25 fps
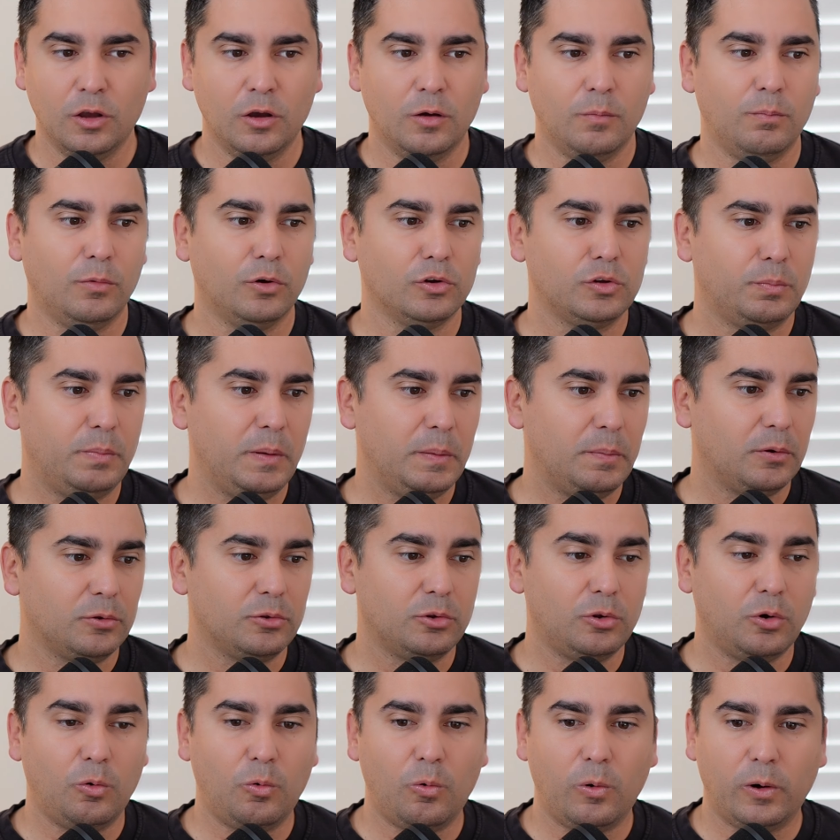Most people
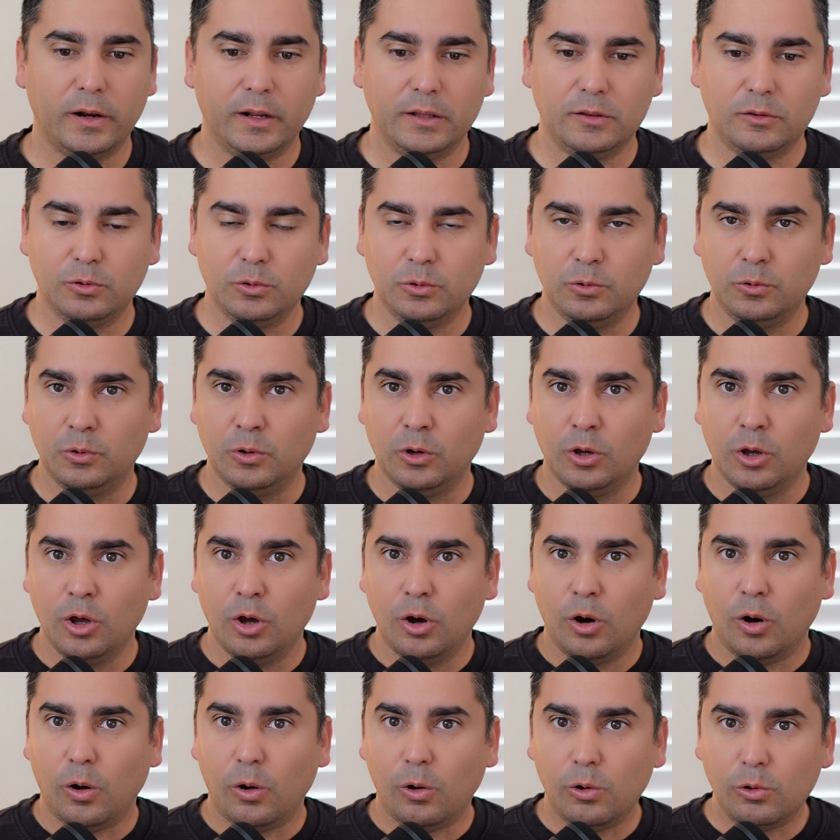don't want to do
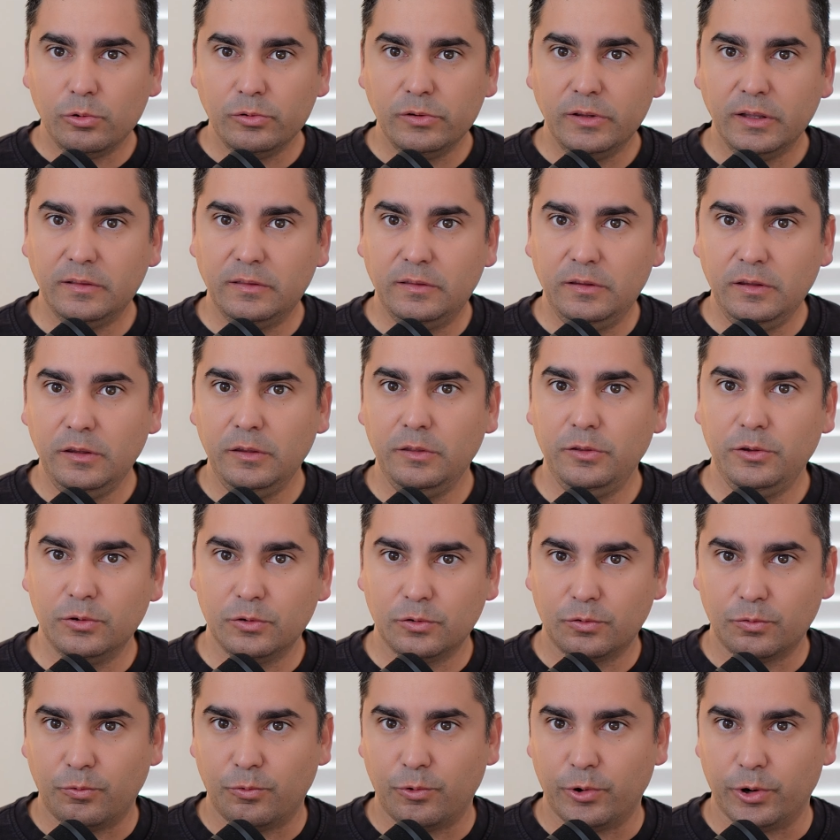all the
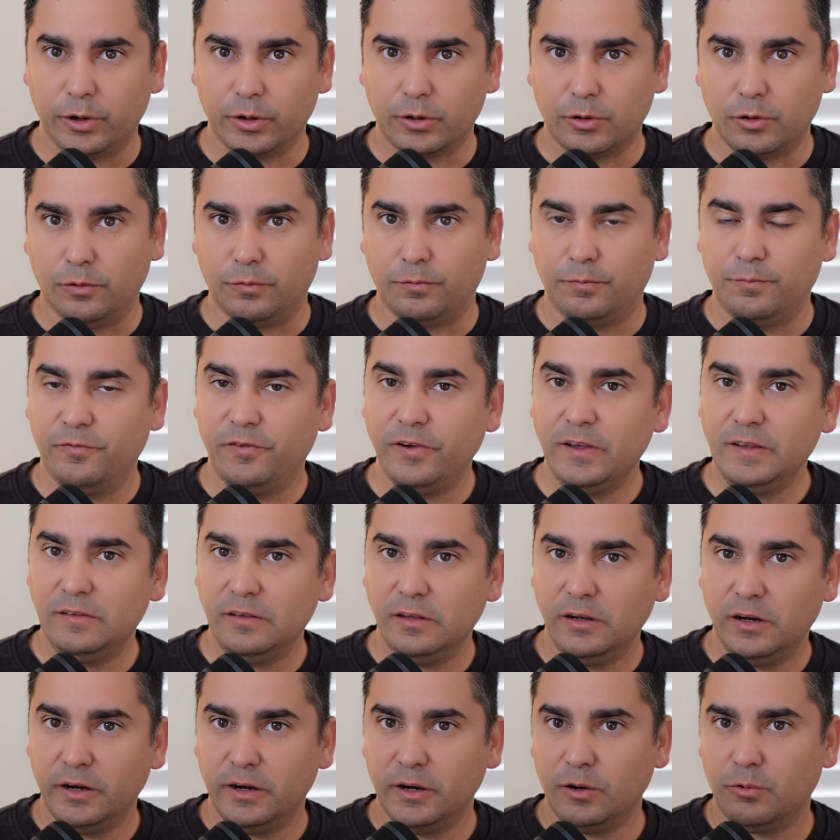tedious work of
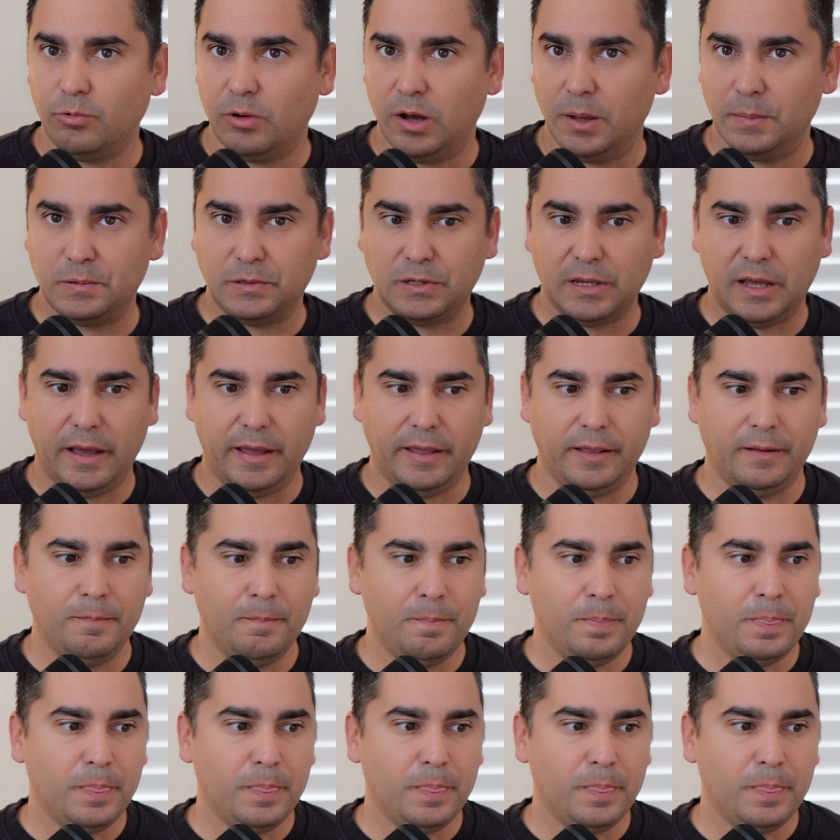visiting a website,